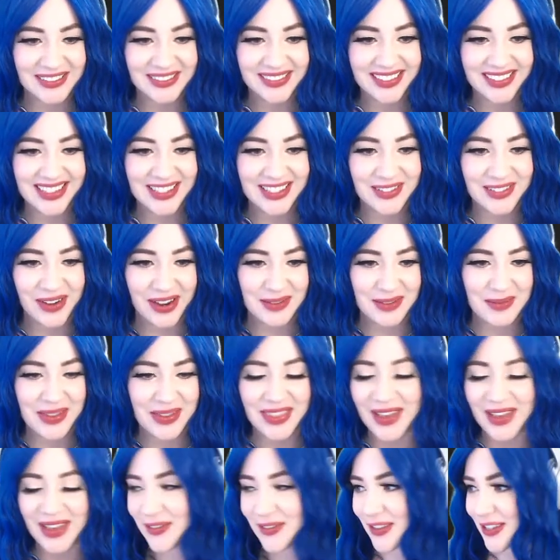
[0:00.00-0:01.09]
Let's recommend
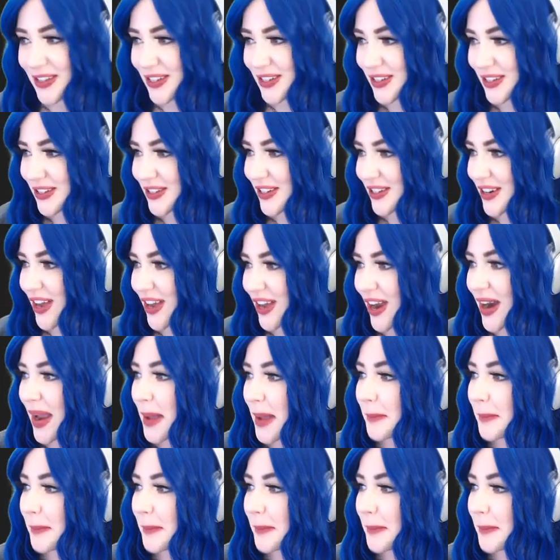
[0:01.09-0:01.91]
that for the children. All right.